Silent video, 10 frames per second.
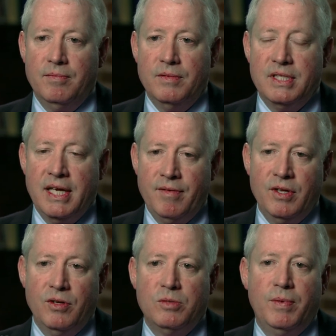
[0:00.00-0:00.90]
7 of
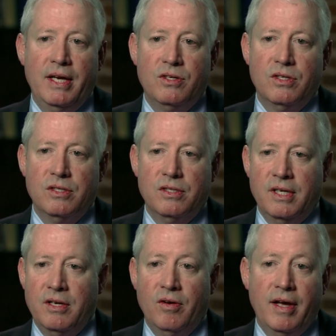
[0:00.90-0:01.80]
those patients
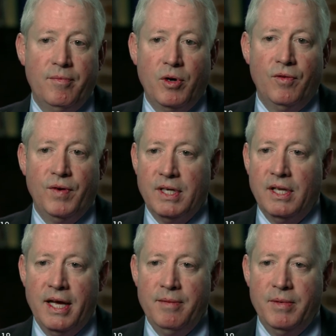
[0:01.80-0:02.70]
that don't have perfect
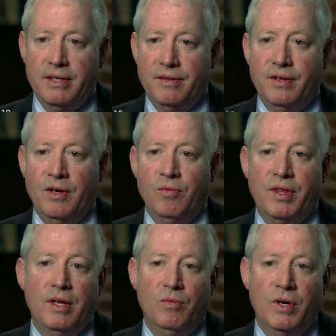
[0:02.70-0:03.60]
alignment. They're
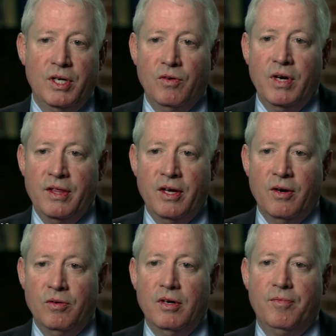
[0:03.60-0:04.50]
within 1 degree,
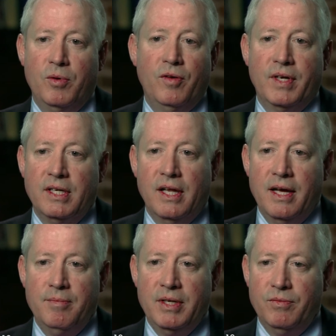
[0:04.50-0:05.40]
though, of perfect
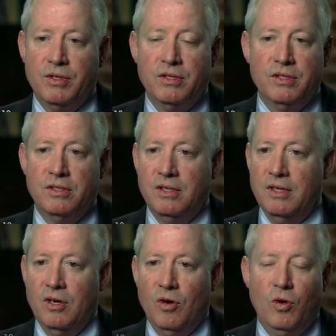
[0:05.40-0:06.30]
alignment, which is
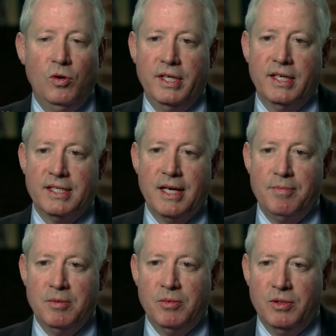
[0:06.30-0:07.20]
wholly
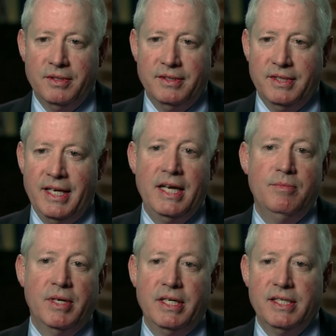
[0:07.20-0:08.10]
acceptable in
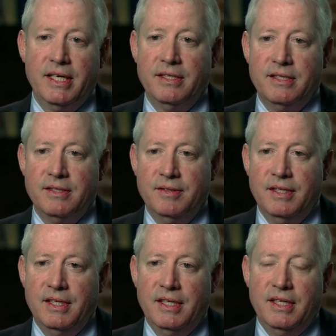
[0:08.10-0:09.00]
anybody's hands.
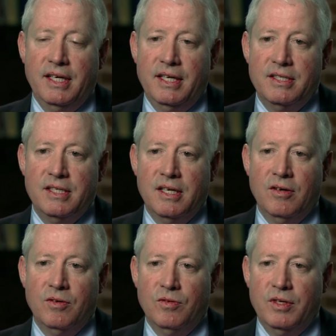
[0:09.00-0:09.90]
And
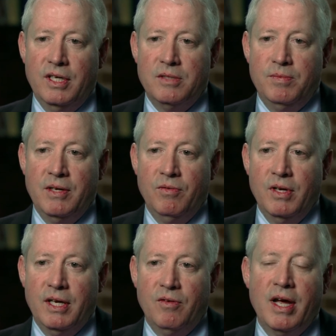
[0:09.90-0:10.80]
so it's been
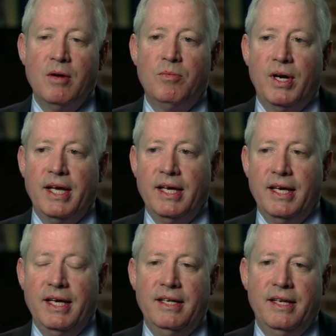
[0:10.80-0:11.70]
really
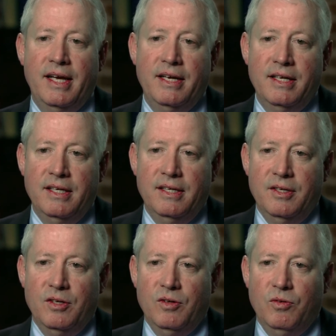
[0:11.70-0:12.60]
groundbreaking in that
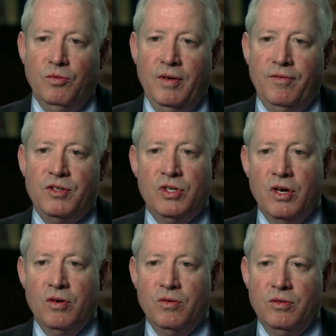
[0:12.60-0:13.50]
we've
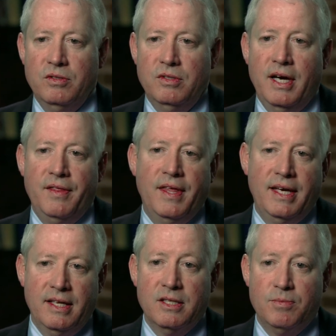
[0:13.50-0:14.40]
shown, I
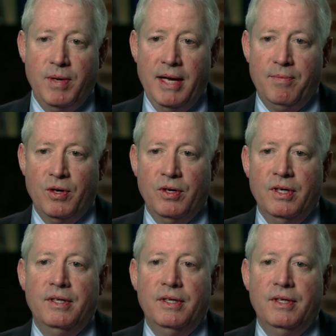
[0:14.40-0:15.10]
think, in this paper